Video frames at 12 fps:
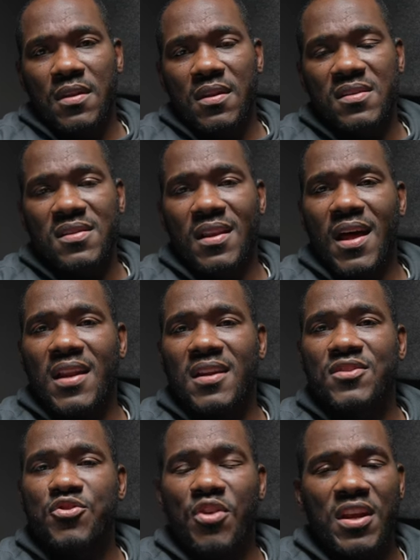There's a lot
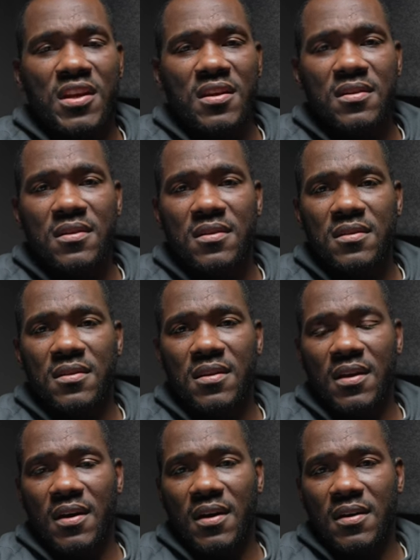of training
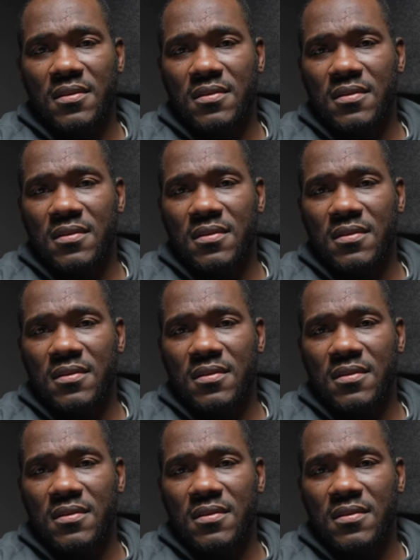that